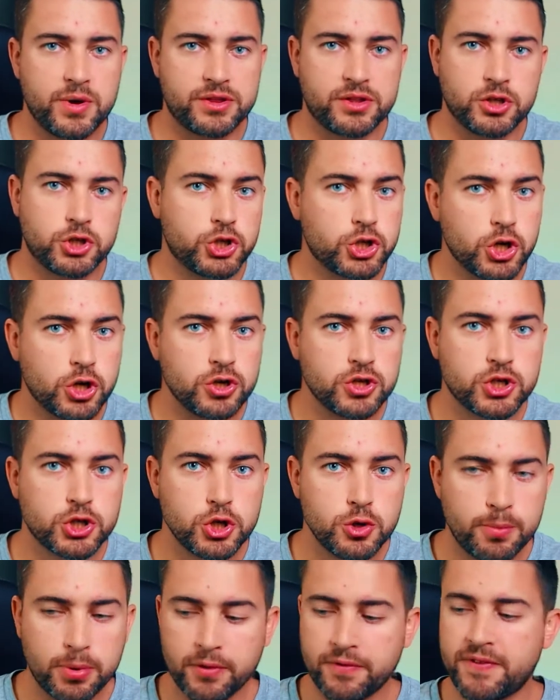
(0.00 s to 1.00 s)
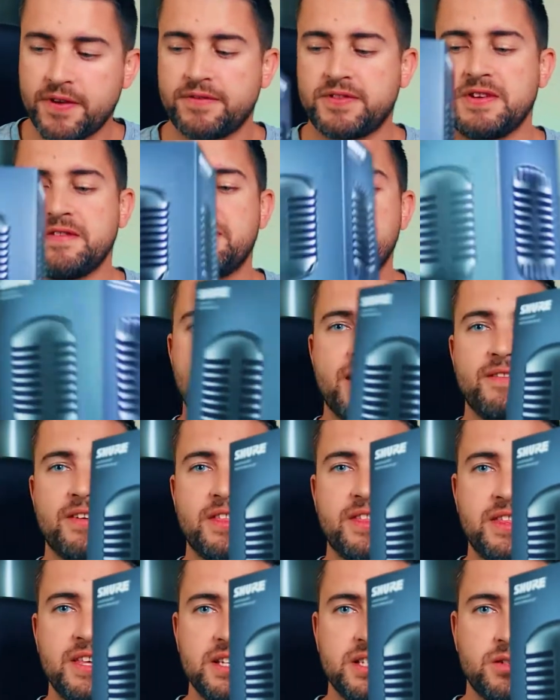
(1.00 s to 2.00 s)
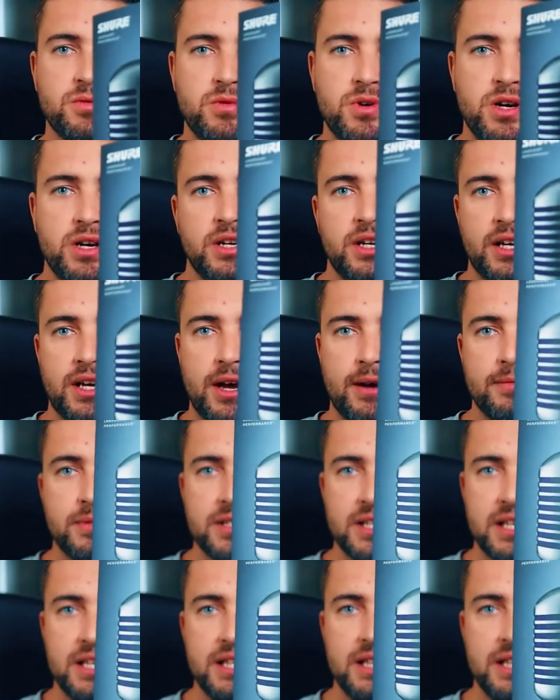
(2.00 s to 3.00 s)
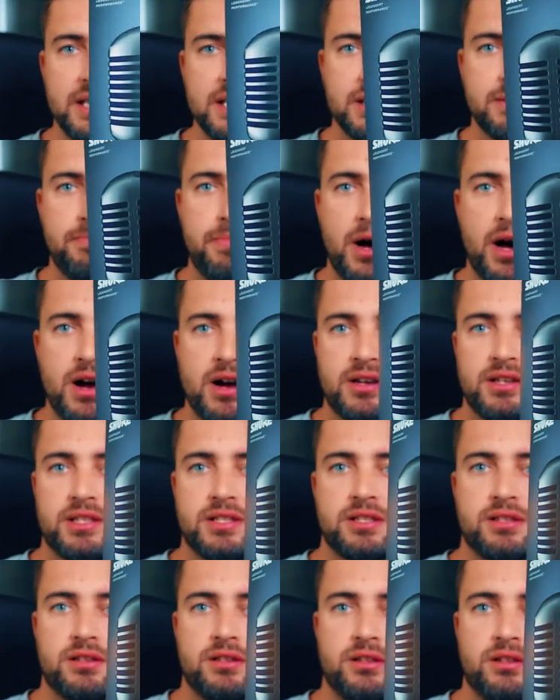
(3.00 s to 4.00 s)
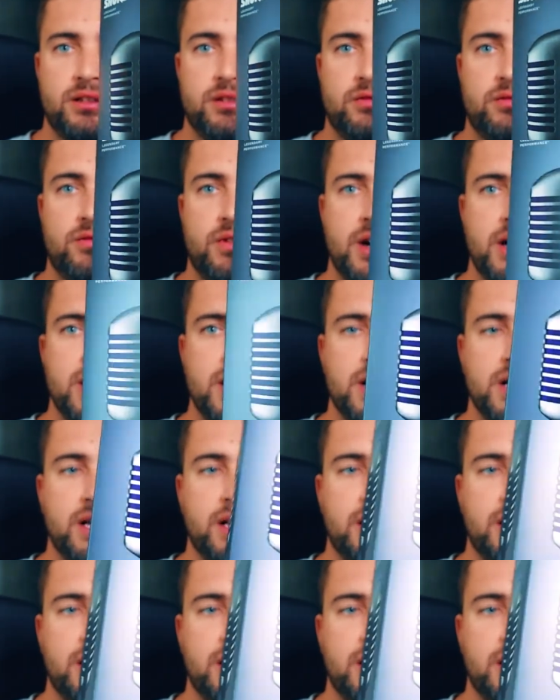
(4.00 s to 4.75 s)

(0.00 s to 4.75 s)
with the Shure Super 55, this one comes in this box right